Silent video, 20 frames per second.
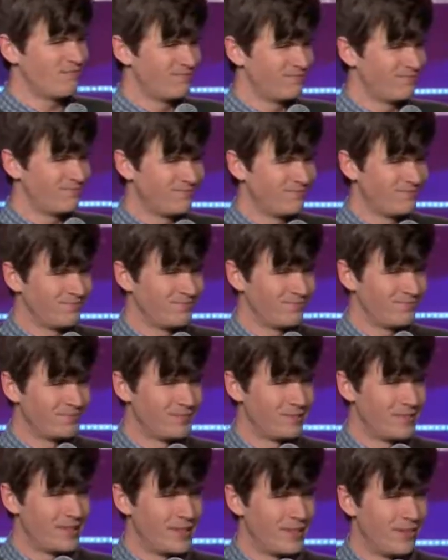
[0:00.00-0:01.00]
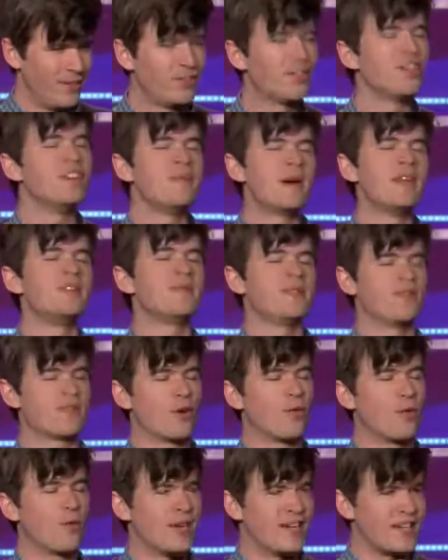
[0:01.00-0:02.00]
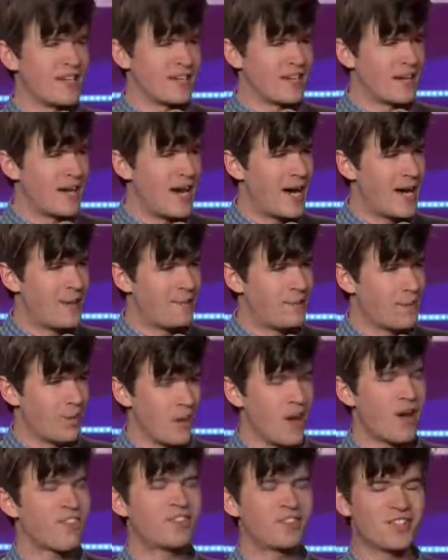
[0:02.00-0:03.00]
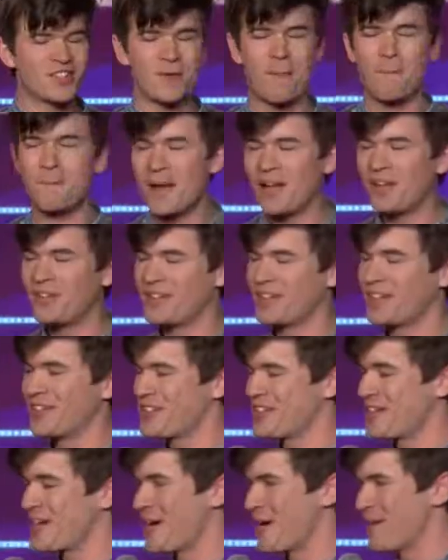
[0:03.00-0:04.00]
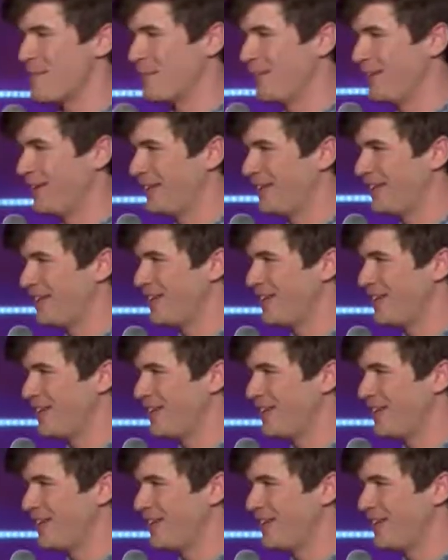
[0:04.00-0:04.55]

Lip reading: It was only meant to be for a week, but we were having such a belting time.